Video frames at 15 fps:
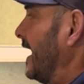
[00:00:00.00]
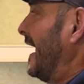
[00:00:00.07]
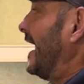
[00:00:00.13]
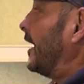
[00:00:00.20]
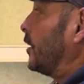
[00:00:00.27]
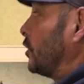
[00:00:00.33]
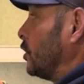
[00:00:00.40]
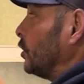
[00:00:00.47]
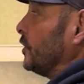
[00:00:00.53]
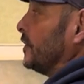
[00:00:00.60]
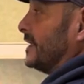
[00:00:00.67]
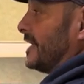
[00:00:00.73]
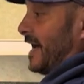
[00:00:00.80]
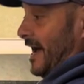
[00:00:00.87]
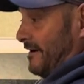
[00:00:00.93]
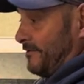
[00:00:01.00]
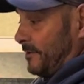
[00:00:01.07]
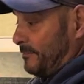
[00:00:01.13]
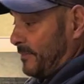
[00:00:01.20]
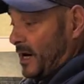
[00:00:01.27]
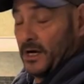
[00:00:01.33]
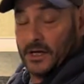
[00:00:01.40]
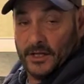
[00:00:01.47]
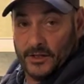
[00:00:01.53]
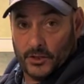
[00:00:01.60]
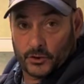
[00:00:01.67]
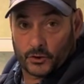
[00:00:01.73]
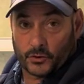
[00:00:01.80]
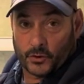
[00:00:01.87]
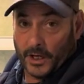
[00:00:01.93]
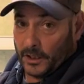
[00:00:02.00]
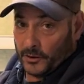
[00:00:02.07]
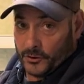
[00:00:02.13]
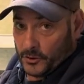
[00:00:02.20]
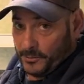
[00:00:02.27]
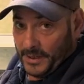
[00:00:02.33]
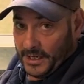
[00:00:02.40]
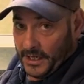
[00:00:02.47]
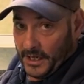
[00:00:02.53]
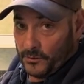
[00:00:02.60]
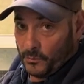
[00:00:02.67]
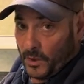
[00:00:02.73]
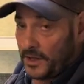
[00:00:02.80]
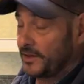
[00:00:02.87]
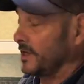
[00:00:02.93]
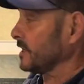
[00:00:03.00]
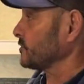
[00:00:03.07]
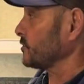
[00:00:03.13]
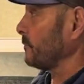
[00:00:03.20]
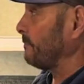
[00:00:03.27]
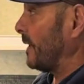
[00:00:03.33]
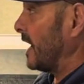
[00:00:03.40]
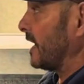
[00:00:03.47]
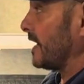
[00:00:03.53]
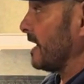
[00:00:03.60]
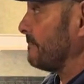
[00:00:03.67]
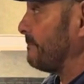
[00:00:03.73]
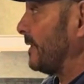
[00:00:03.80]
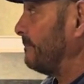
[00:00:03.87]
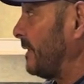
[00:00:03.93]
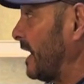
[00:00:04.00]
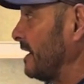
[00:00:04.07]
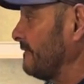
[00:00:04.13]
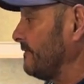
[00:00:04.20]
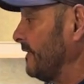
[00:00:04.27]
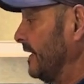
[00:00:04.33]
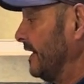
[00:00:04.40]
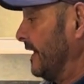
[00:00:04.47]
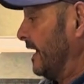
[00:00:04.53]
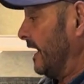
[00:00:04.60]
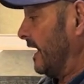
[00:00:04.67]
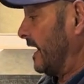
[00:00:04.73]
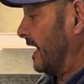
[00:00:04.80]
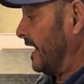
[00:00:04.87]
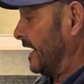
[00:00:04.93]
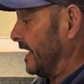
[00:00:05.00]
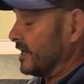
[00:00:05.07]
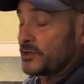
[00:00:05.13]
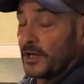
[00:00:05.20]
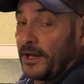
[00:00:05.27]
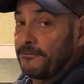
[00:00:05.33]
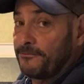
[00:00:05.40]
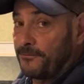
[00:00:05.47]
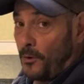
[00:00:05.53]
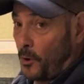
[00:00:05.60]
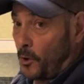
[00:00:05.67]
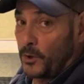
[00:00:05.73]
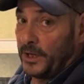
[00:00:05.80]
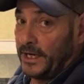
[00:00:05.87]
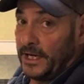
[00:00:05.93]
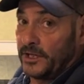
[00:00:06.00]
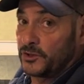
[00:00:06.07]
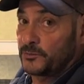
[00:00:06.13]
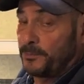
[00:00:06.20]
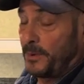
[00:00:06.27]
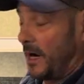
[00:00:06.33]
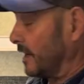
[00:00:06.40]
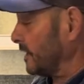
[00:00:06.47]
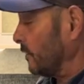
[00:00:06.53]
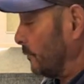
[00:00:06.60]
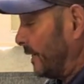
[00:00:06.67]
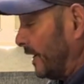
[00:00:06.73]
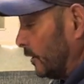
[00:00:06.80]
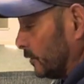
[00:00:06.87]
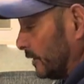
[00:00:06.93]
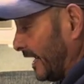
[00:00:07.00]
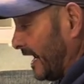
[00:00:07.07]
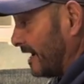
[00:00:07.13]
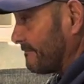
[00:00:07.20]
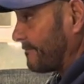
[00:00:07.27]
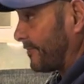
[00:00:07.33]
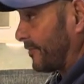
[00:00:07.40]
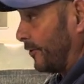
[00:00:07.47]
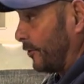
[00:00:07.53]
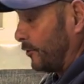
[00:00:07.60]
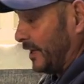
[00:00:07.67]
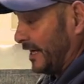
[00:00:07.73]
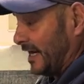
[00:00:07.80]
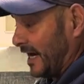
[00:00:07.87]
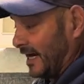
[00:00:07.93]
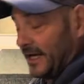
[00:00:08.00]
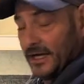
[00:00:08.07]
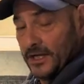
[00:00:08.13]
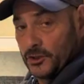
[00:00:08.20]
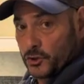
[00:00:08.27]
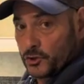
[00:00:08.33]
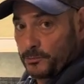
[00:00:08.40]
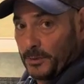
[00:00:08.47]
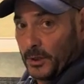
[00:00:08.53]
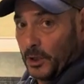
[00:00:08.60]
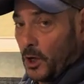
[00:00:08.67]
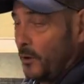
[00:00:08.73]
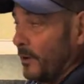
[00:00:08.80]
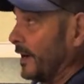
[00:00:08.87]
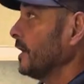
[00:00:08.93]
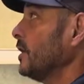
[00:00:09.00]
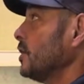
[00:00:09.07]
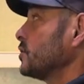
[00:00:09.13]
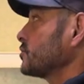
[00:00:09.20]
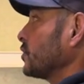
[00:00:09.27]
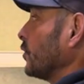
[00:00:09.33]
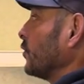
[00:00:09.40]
it couldn't have a bunk in this trailer to begin with because our bunk up above is a 40-inch bunk and we only have 39 inches below it. So